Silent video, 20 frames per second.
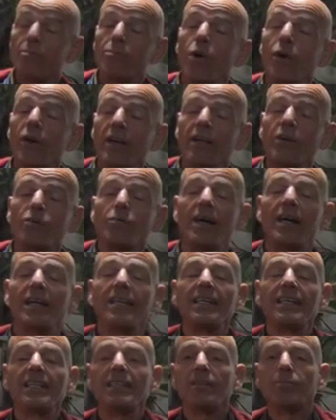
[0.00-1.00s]
morning
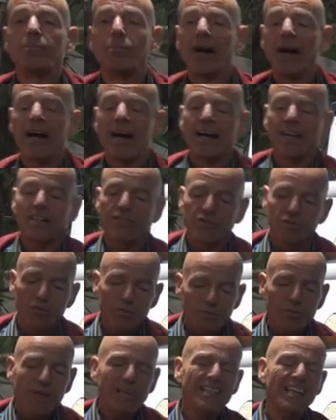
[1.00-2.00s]
run in the park. So
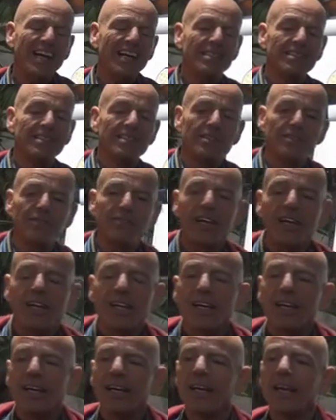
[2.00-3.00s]
quite active.
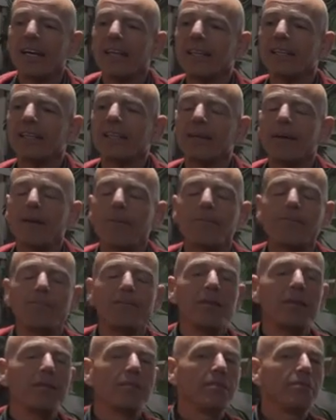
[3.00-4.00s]
And
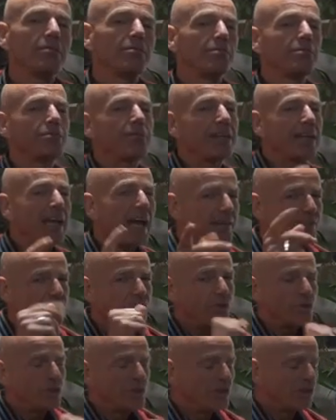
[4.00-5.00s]
what I
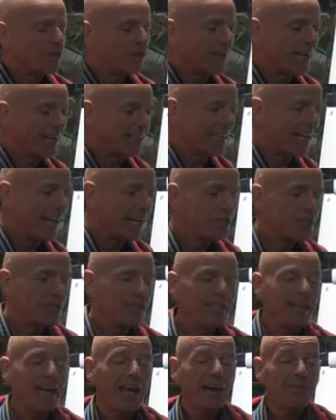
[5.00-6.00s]
haven't told you yet,
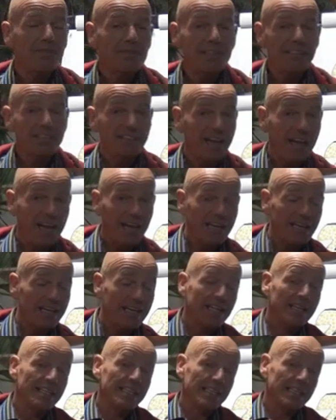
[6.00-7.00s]
actually every
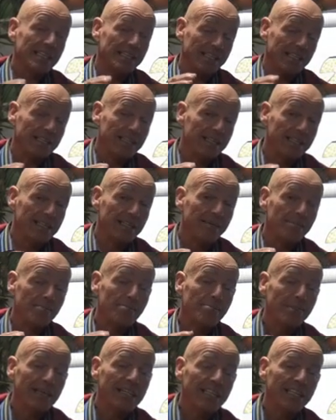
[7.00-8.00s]
day is a little
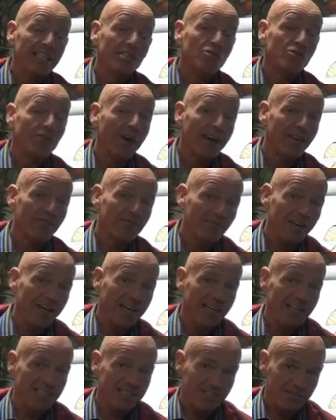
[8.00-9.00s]
mini dry
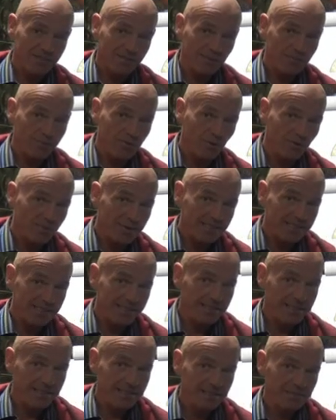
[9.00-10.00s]
fast for
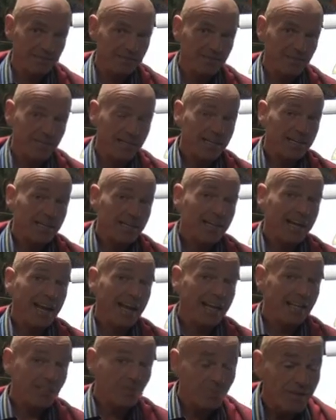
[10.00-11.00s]
myself
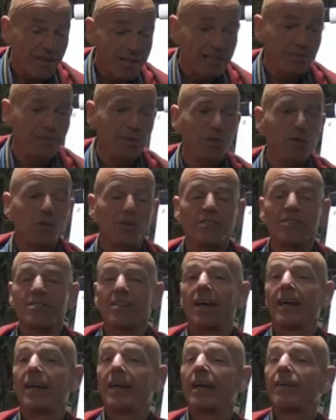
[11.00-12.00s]
as well, because
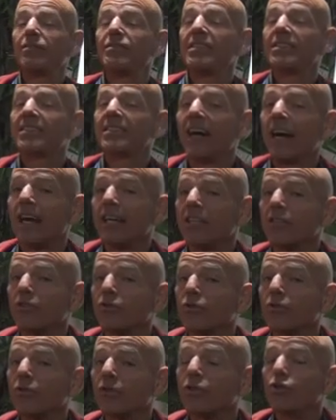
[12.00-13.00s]
I have decided
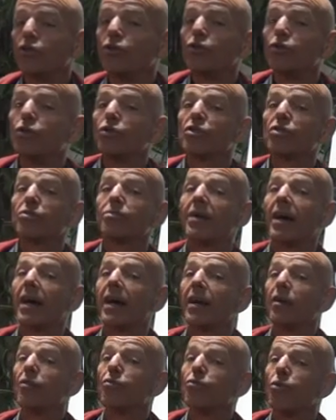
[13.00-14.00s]
to reduce
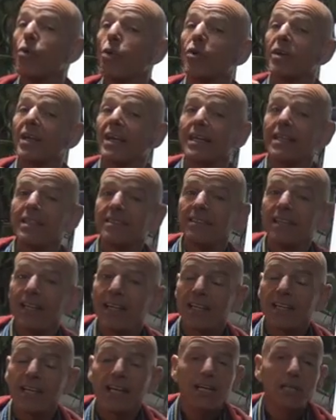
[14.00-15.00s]
my water
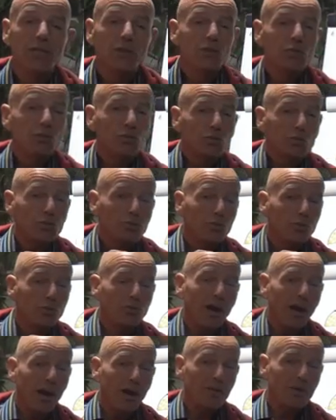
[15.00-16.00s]
intake to
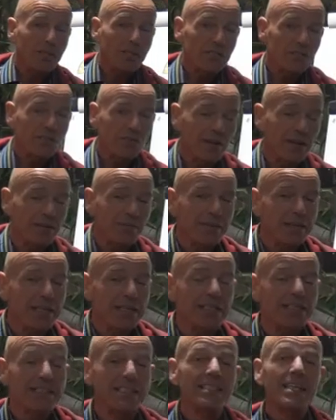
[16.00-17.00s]
2 hours. So that
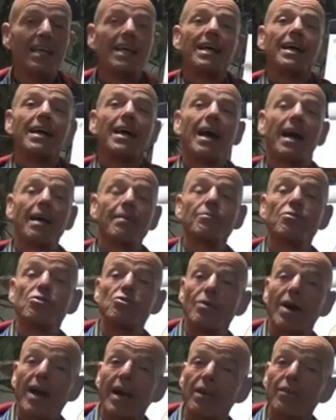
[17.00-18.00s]
means I'm
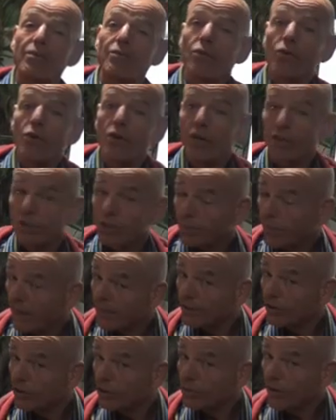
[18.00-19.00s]
dry for
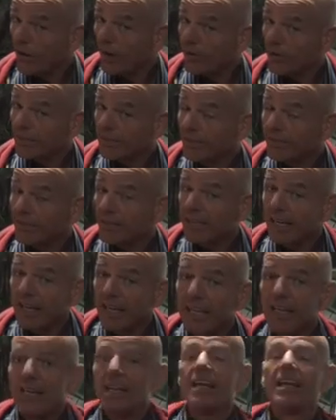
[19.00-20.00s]
22 hours every
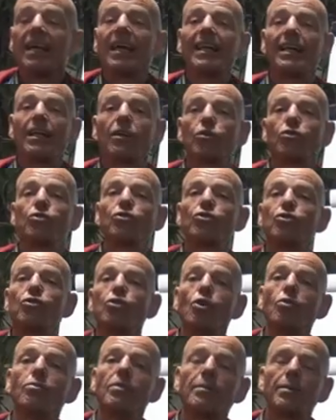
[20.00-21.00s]
day, and I
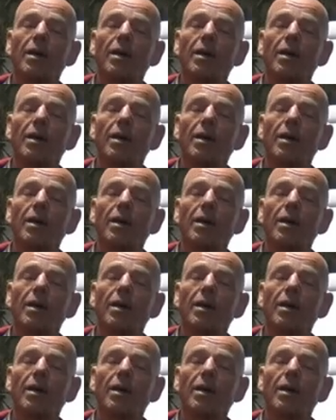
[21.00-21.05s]
consume